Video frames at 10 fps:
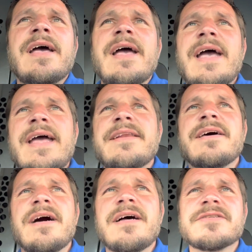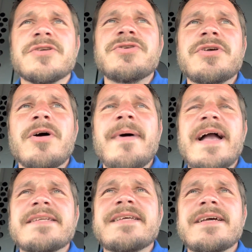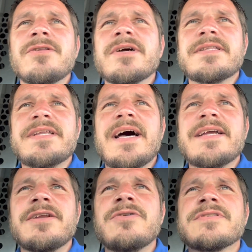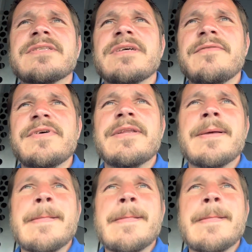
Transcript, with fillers: and uh, so you can go back and take a look at the diagnosis of it.